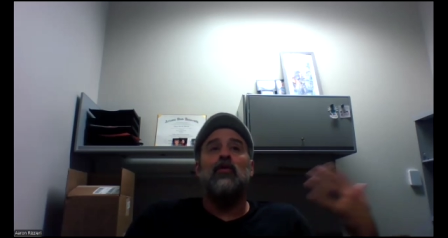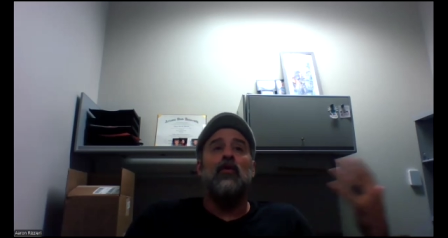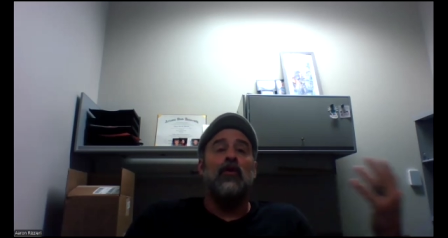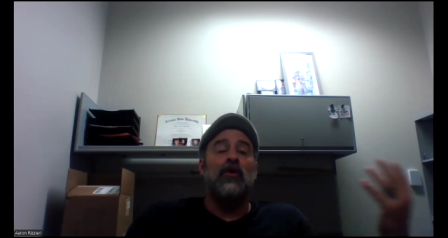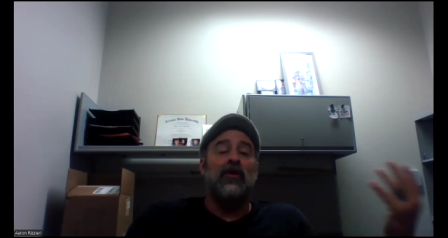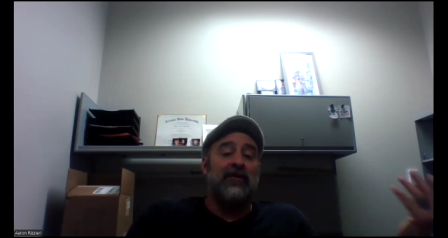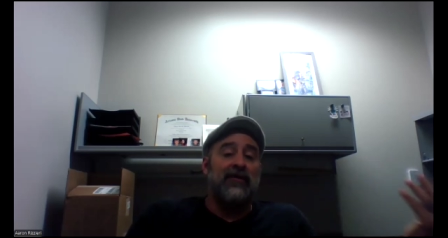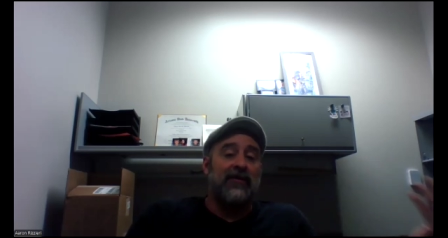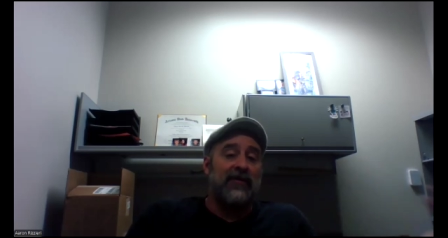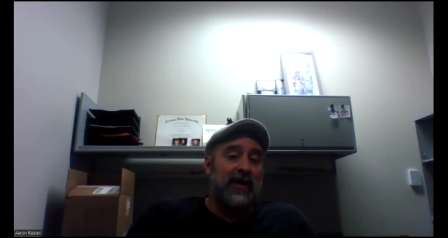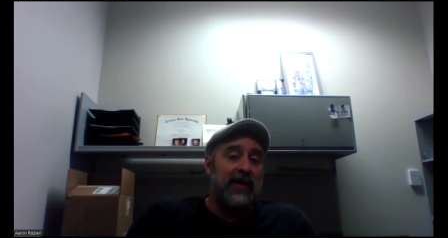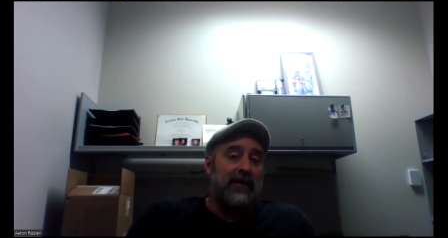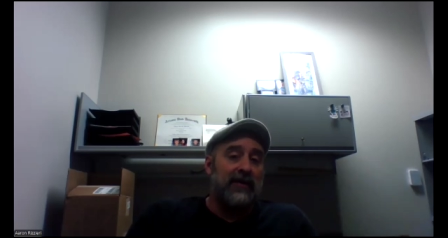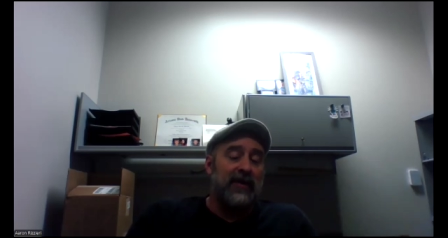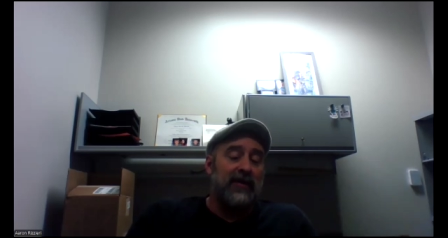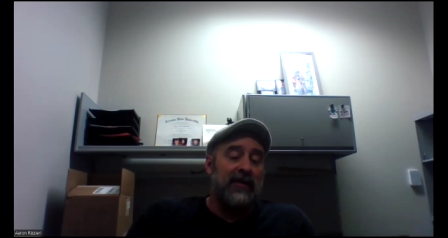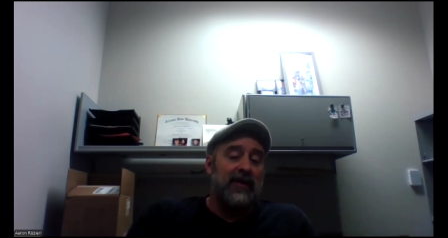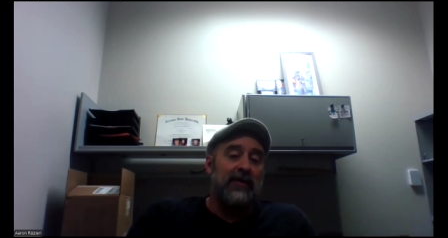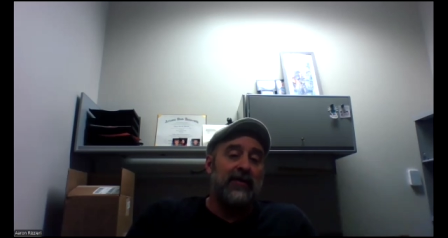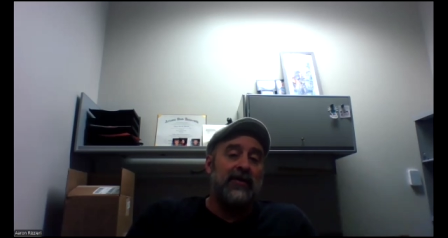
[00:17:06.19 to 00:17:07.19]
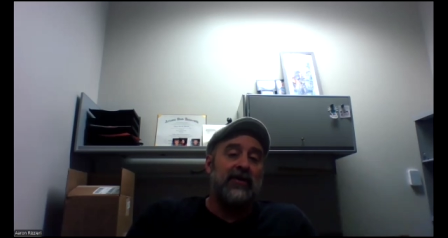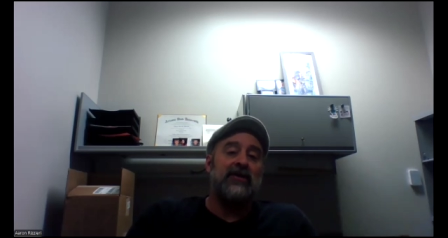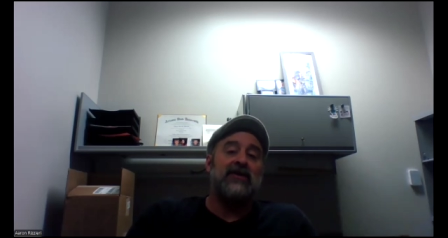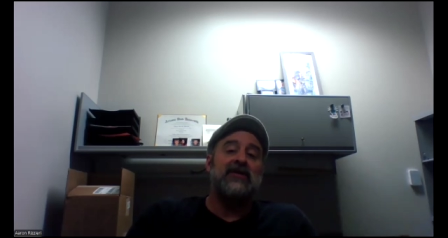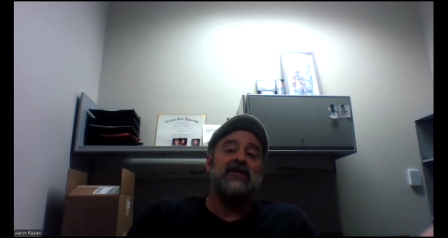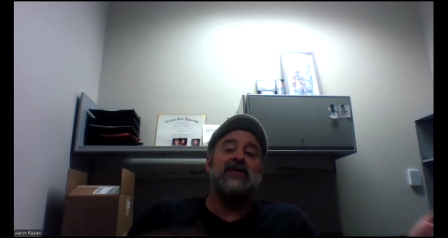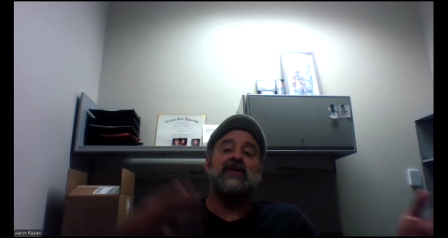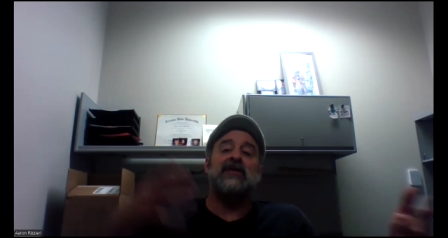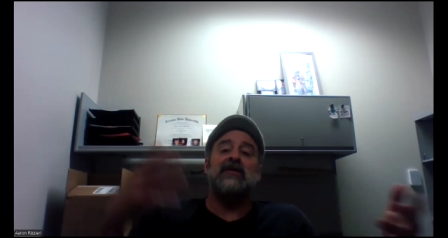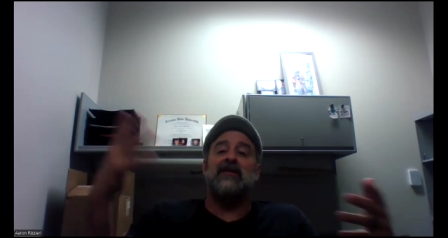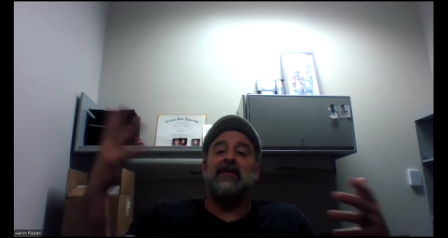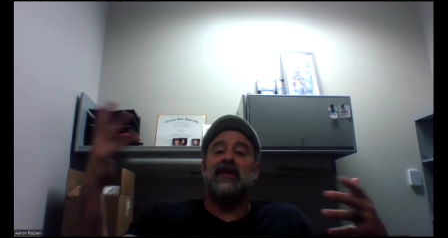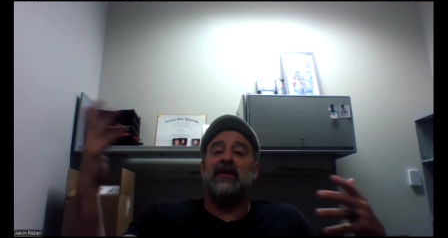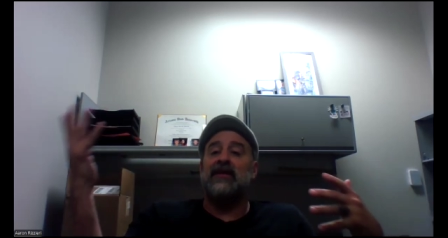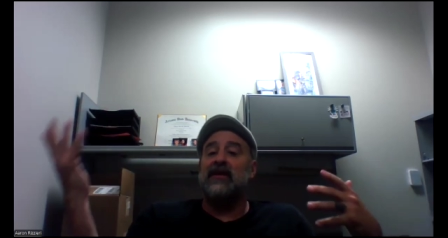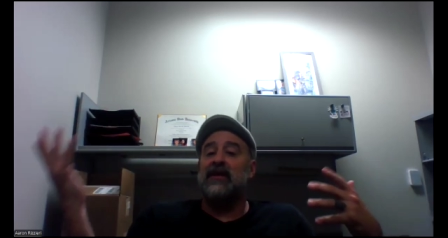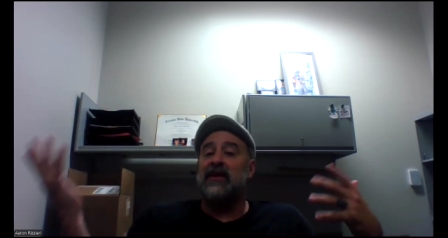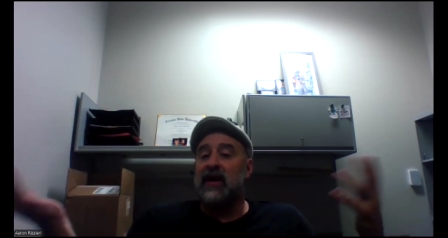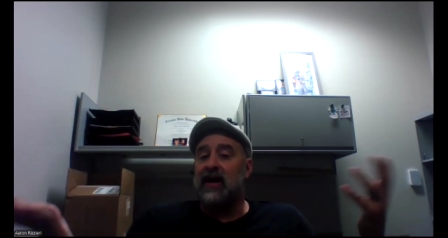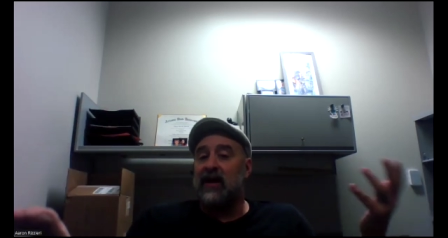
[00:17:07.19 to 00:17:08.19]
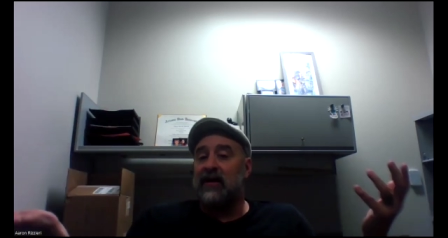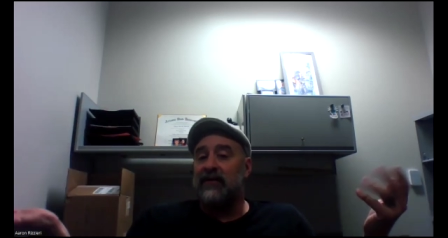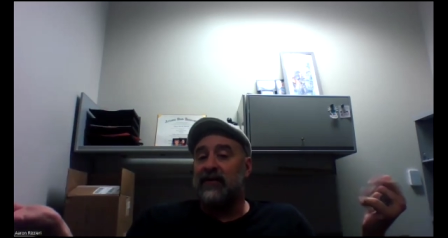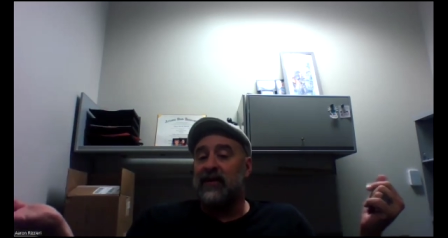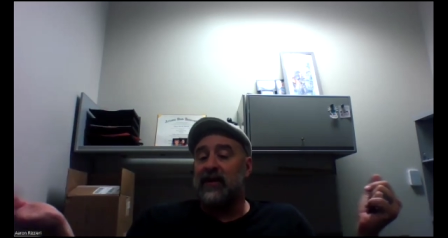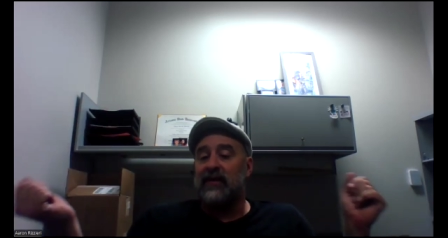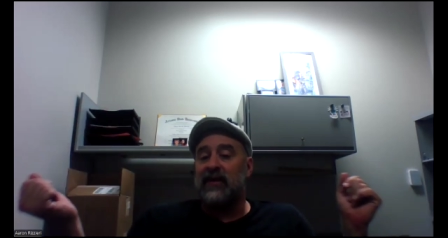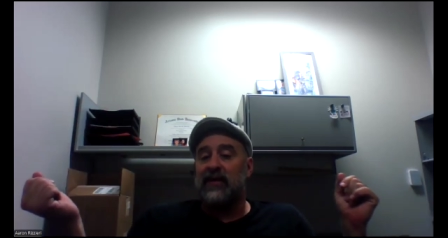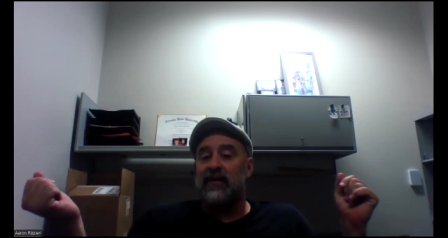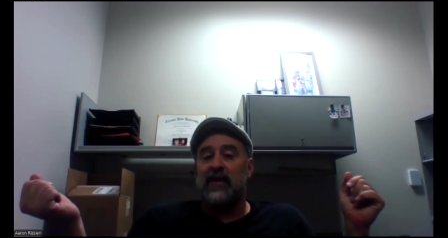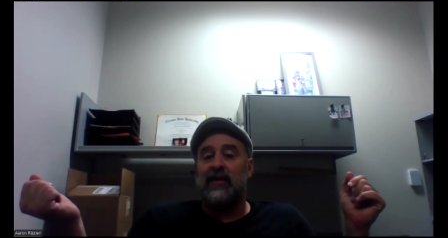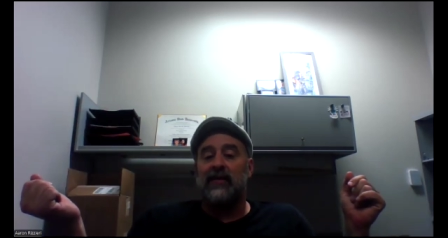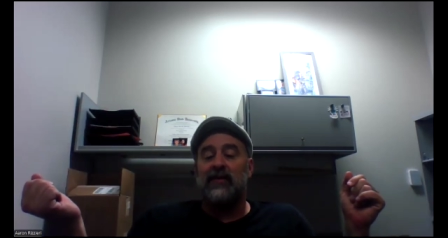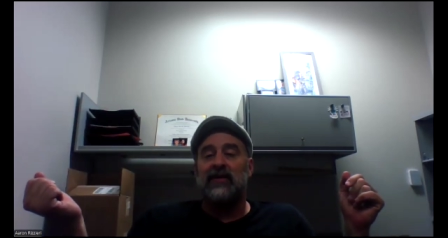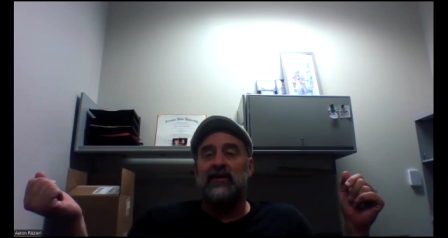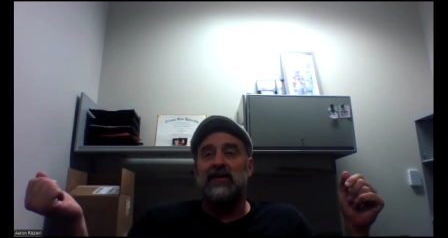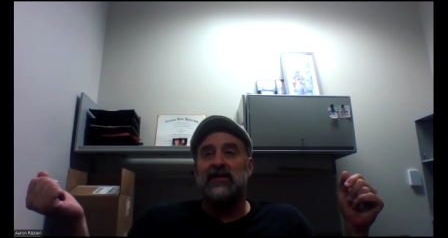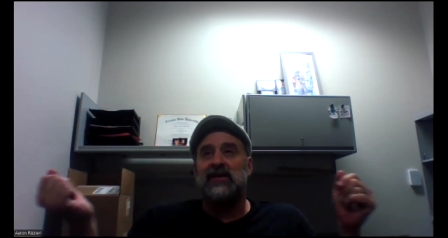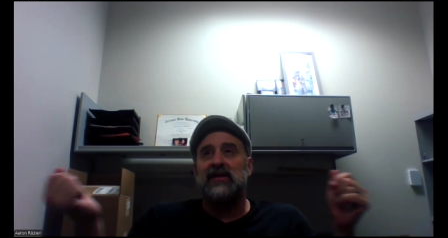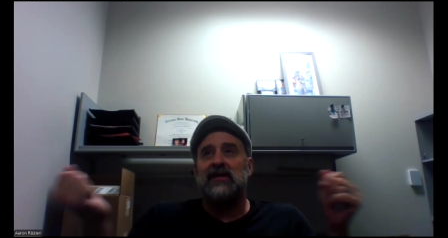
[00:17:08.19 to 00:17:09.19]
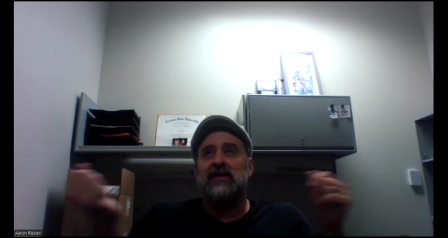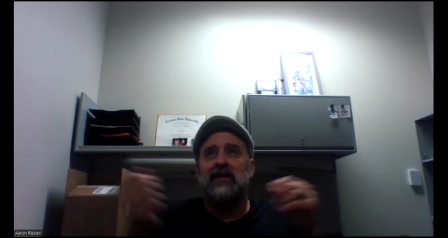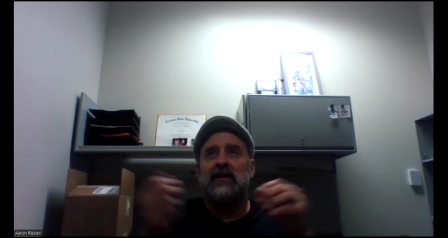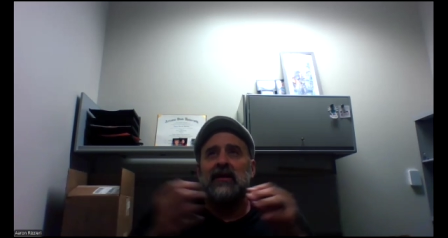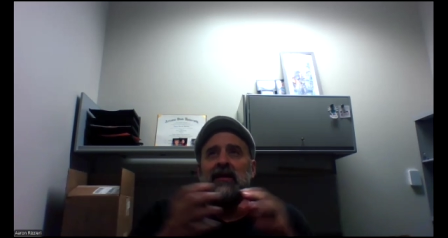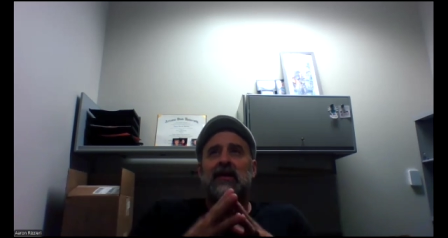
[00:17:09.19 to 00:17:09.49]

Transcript: more to family members than to non-family members.